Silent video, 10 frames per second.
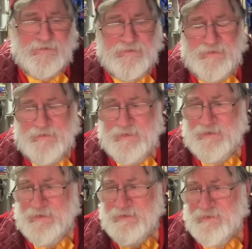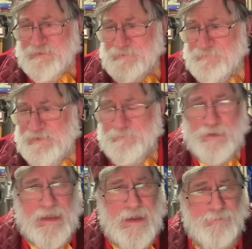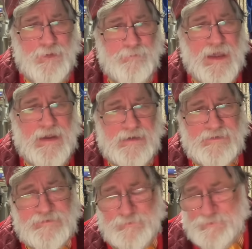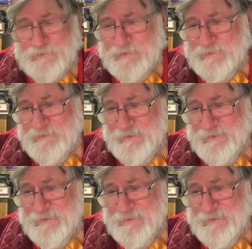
a sort of Lib-Lab pact or a